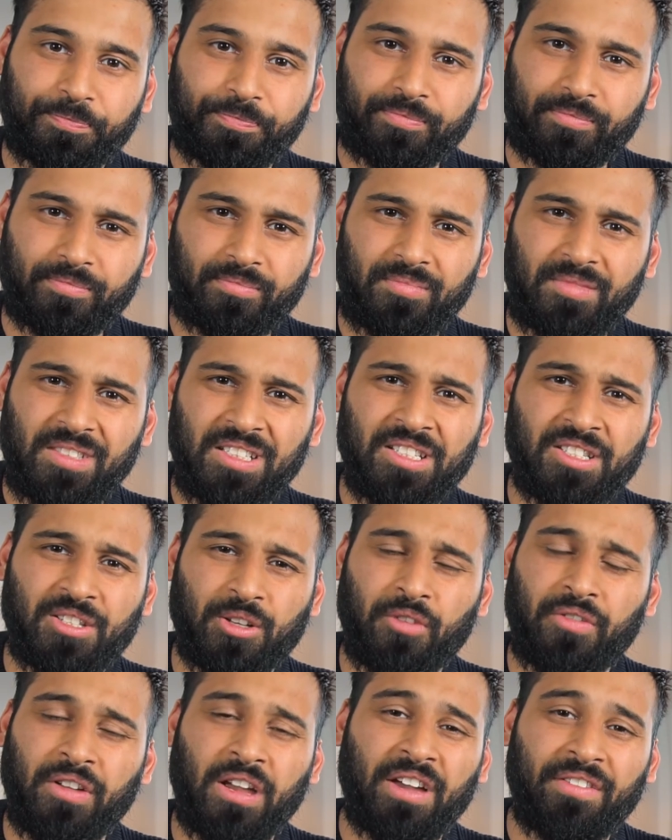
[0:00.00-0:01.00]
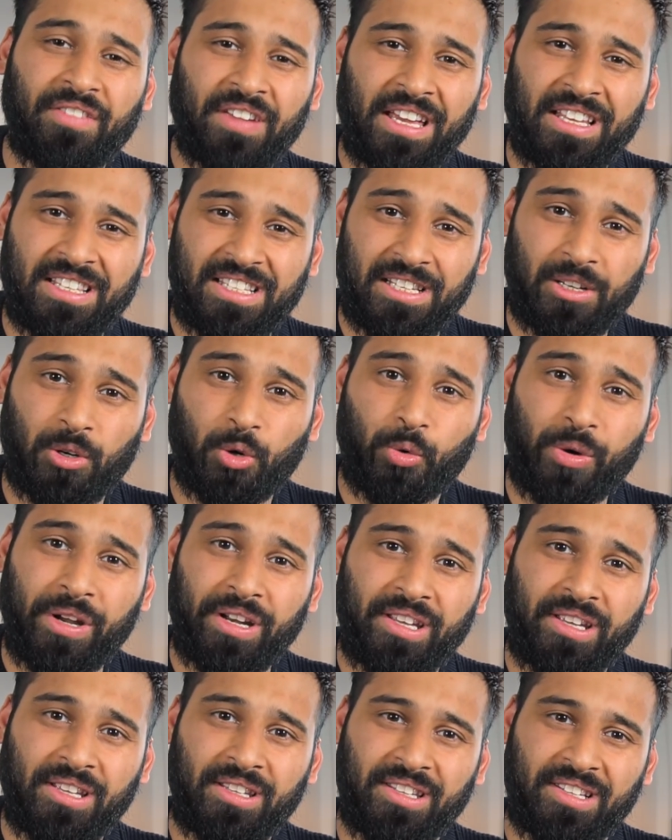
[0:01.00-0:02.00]
So if you have a headset
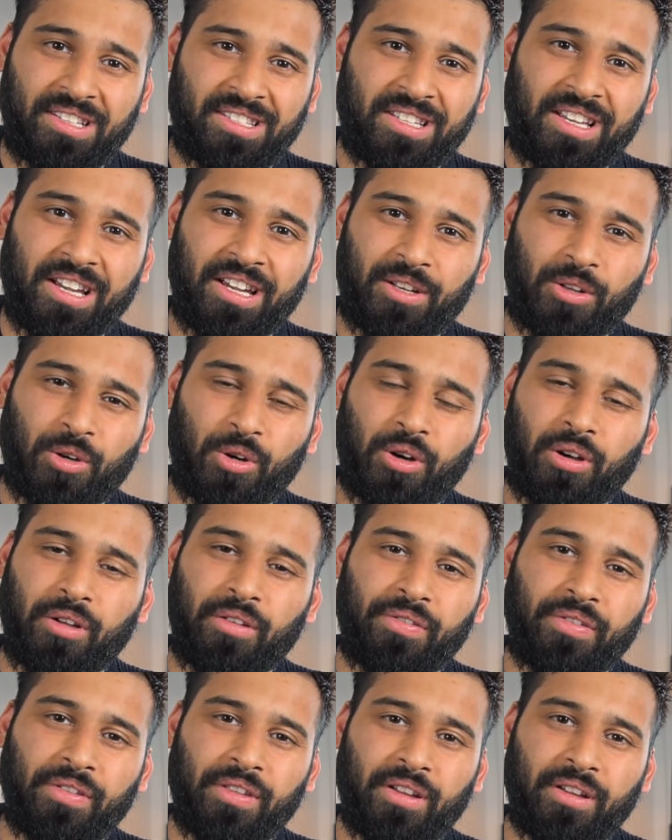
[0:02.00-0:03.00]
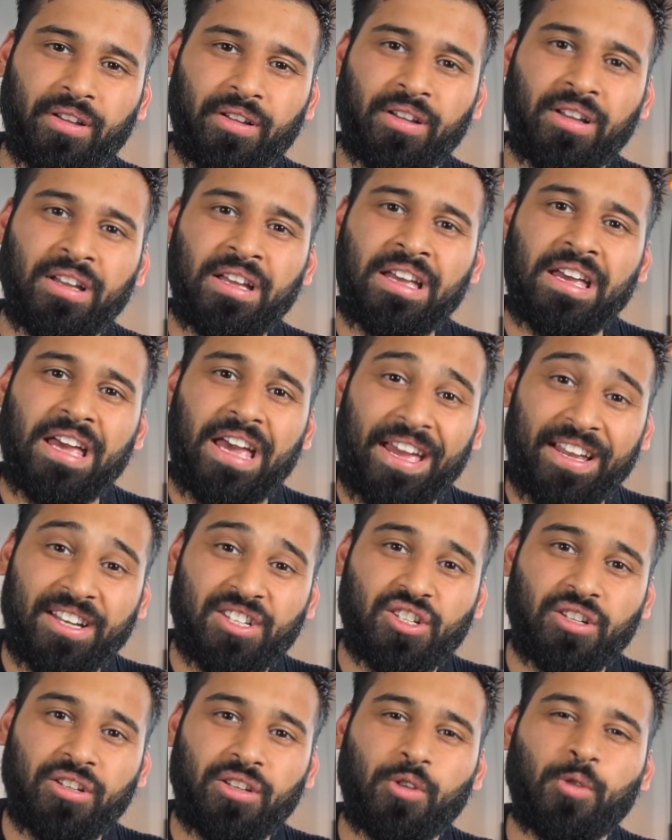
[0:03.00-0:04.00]
already, then decide on the
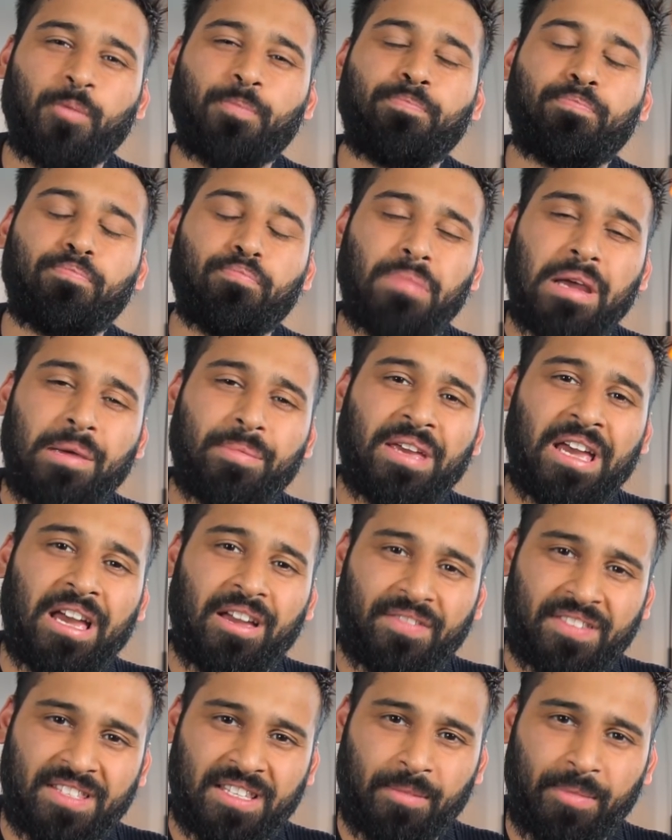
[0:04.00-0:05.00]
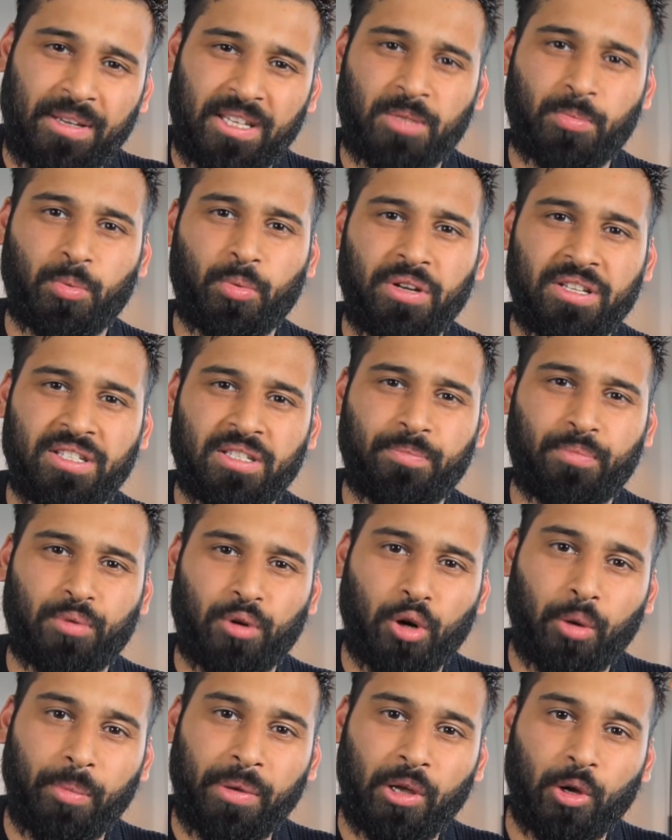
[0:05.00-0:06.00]
engine that you want to try out. And
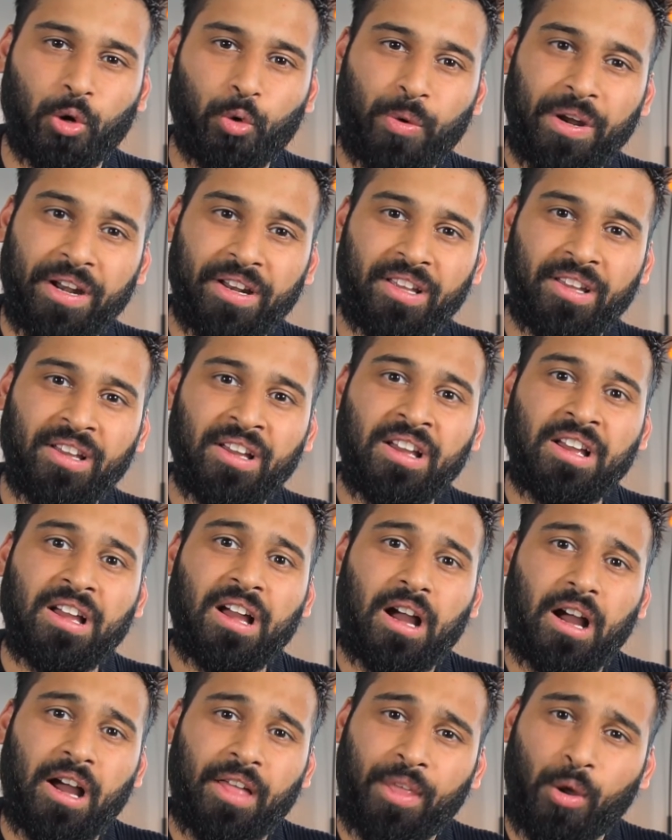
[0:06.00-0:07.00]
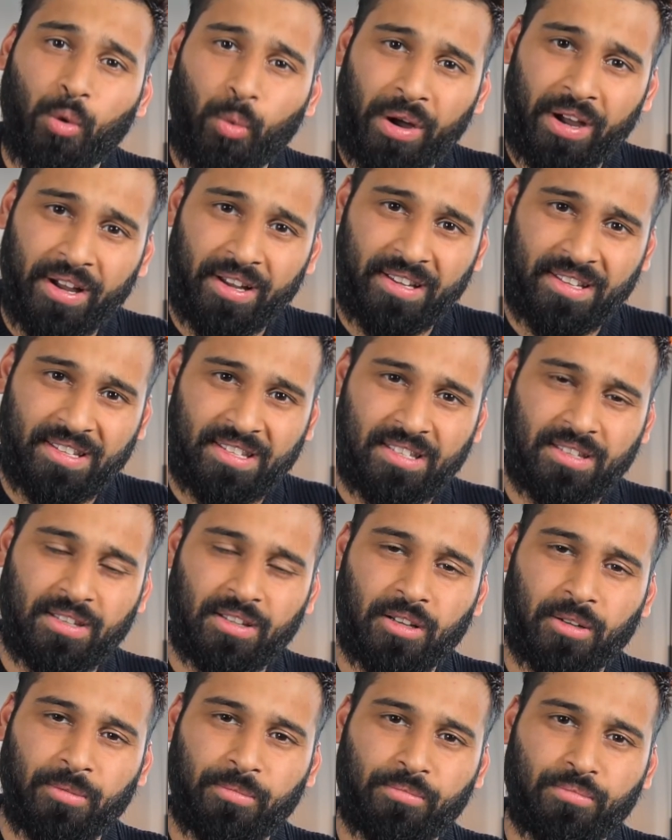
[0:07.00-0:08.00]
it's really just, we are really trying out. So
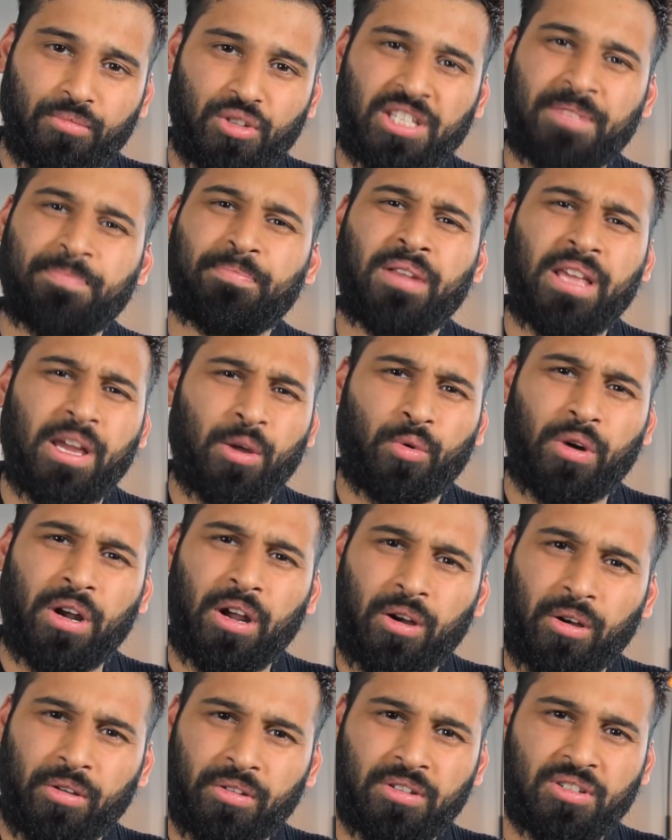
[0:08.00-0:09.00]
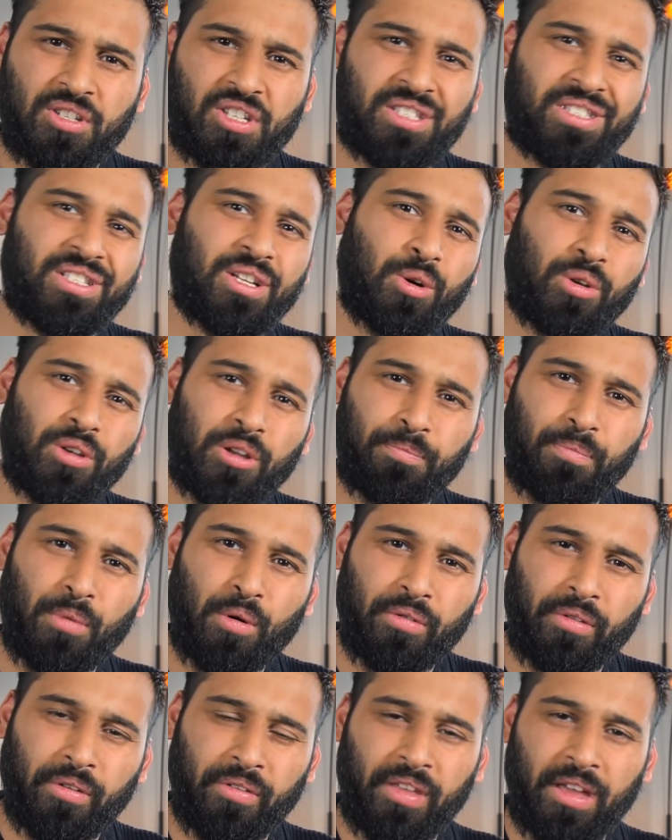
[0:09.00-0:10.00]
maybe you have some experience in C Sharp
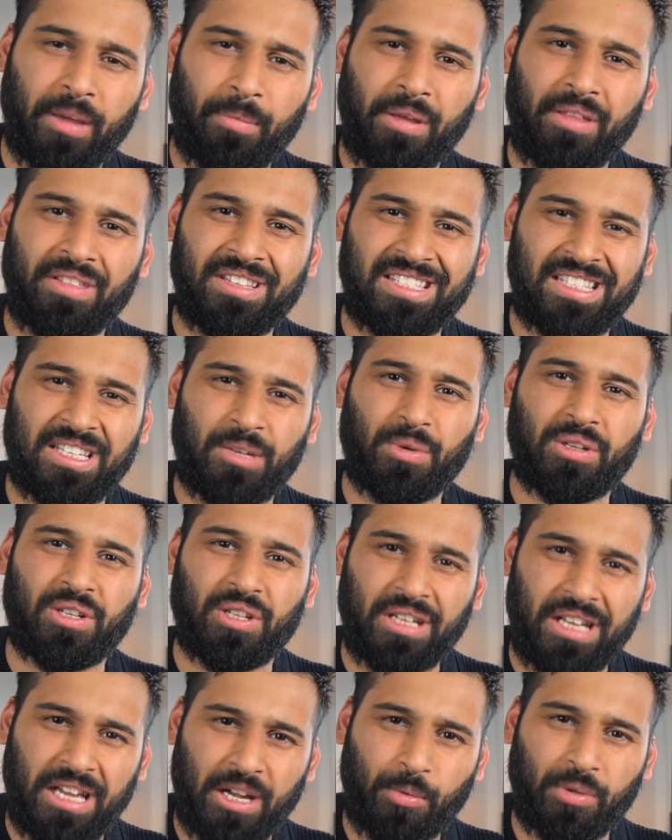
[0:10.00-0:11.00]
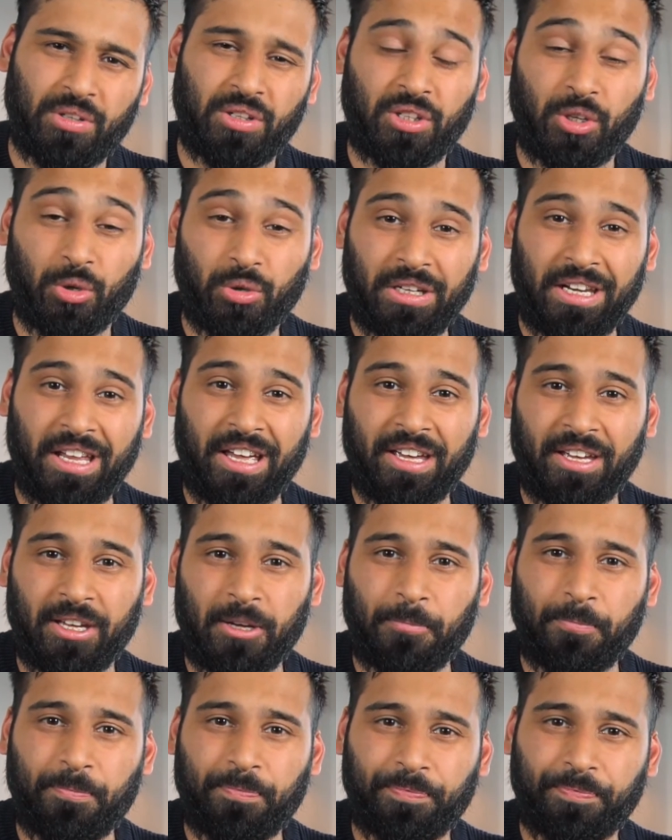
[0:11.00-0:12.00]
or C plus plus, or you
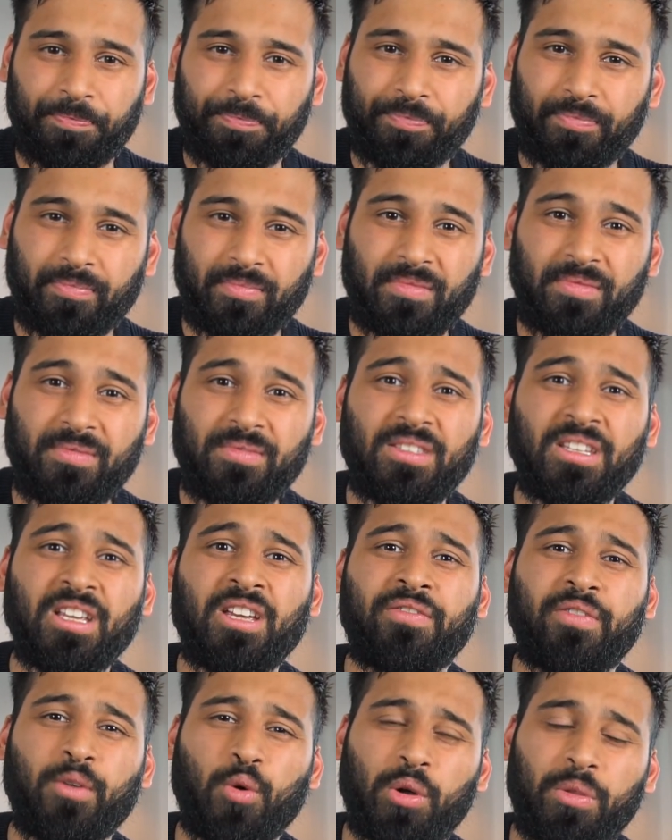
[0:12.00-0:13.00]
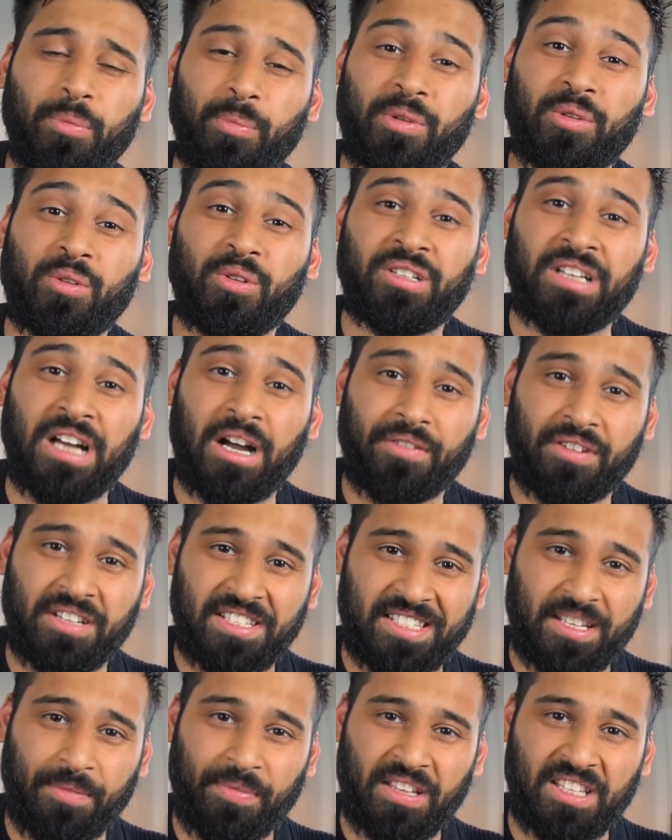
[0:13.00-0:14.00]
know what kind of direction you want to go,